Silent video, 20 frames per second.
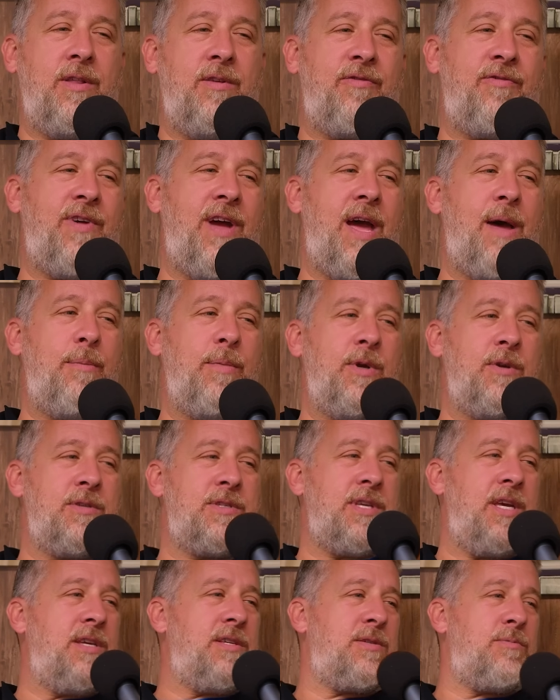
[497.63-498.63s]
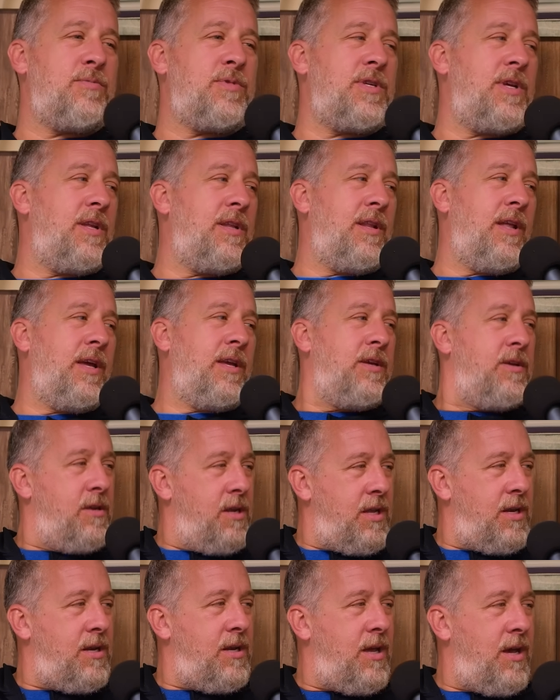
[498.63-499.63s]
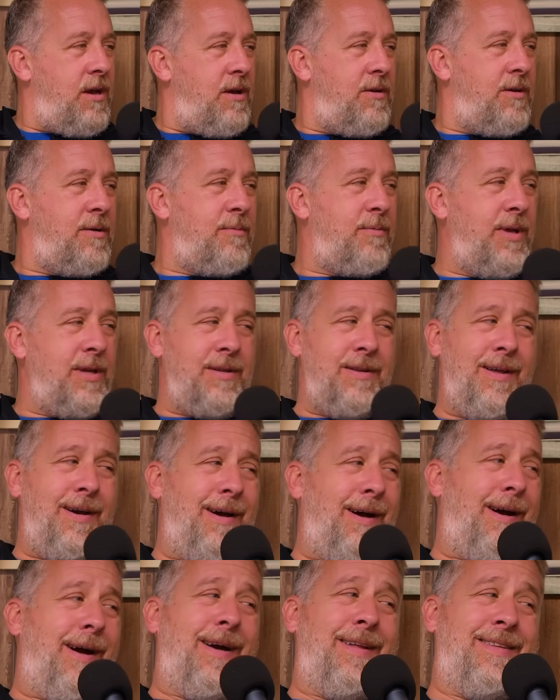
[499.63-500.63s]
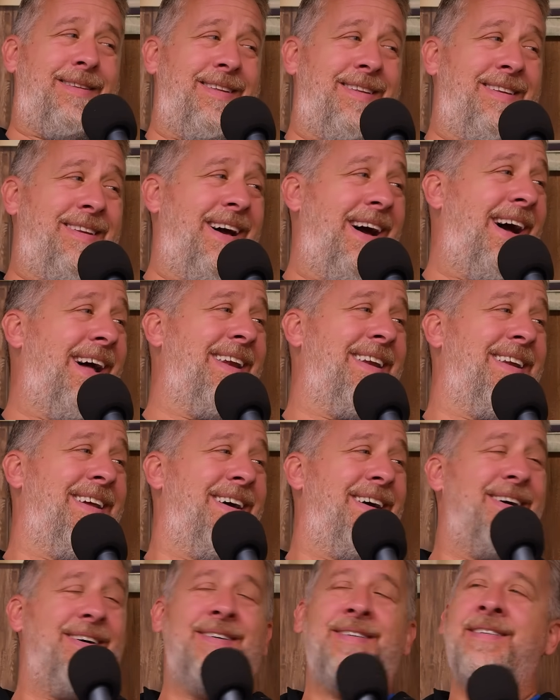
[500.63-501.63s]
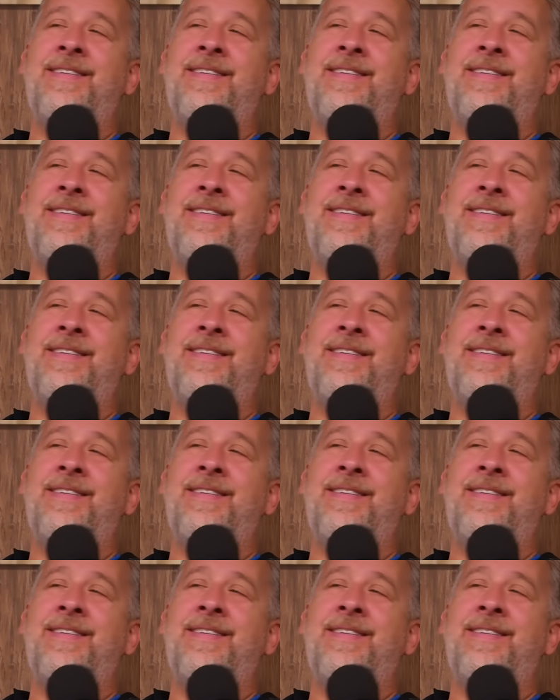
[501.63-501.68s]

the family will say some shit and like, you didn't know? I'm like, no, I did not know.